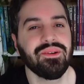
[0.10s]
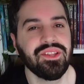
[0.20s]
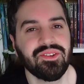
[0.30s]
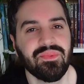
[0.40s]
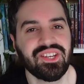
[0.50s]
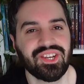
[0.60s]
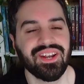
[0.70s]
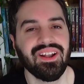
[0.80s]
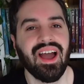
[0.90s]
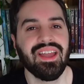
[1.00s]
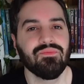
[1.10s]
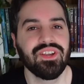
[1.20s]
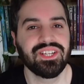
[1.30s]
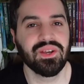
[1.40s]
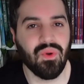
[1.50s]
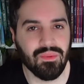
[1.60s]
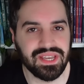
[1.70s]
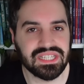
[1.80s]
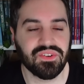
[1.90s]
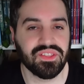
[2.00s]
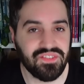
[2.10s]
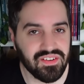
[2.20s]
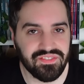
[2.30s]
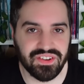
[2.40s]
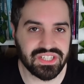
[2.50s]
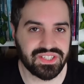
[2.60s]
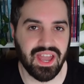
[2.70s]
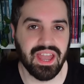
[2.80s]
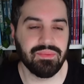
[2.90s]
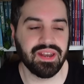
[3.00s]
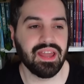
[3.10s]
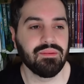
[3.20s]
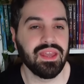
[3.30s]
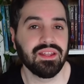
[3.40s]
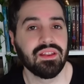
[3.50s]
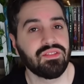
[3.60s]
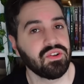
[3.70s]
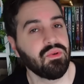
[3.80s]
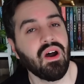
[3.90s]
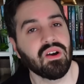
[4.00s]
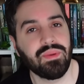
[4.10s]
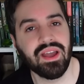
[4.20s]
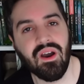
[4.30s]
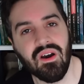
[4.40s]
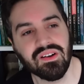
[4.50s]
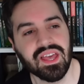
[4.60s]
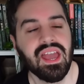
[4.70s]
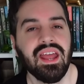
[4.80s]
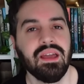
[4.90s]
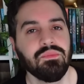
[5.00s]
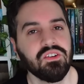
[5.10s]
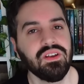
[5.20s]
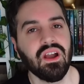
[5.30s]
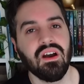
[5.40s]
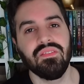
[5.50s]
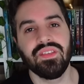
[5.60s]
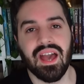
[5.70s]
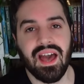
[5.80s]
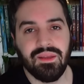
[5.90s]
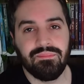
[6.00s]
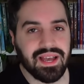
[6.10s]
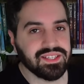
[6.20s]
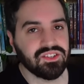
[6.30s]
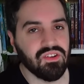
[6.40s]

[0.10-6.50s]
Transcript: you're new to my channel, I am reading One Piece for the very first time and I am making it through arc by arc and I'm currently on the Alabasta